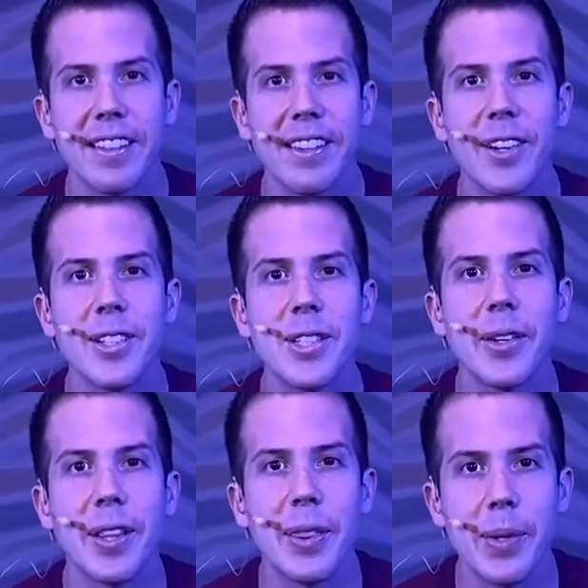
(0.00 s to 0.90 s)
There's your
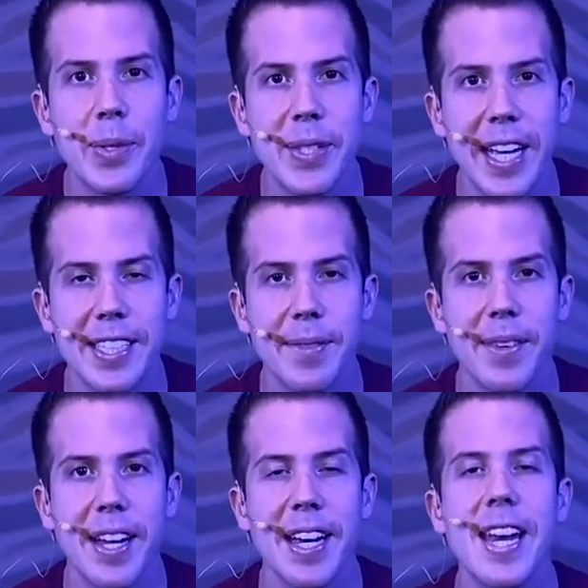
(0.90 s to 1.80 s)
enthusiasm.
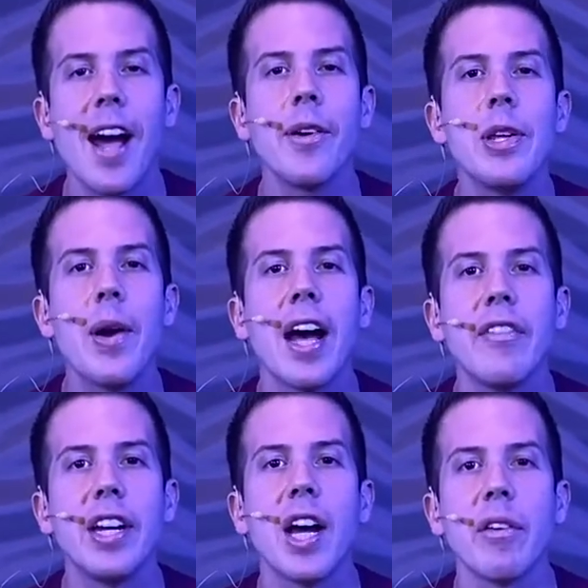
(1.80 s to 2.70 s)
Now you
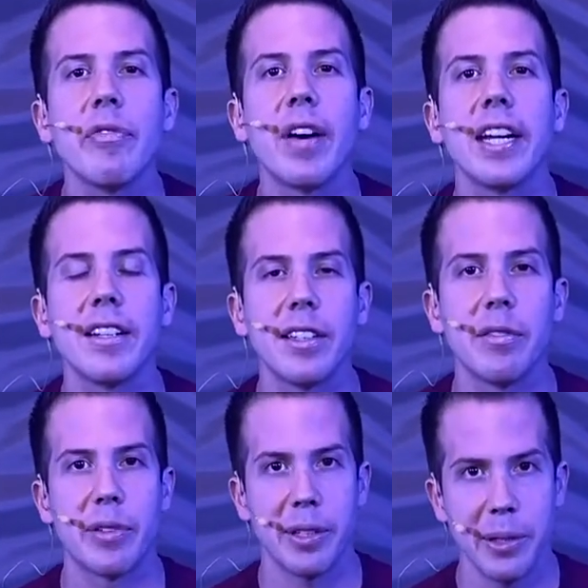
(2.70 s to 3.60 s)
have enough finally
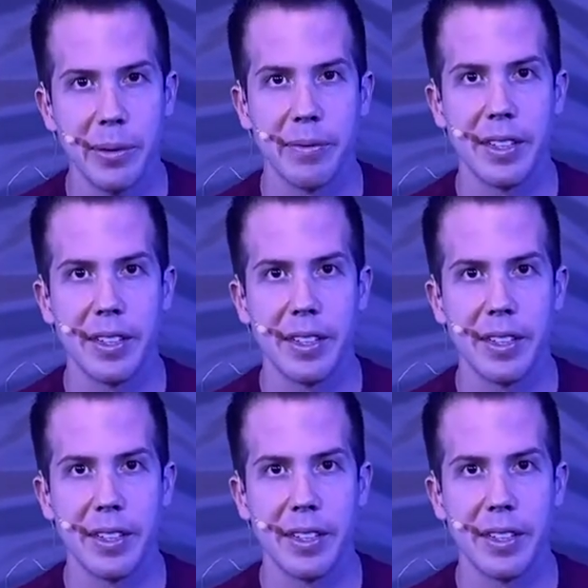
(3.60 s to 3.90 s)
for you.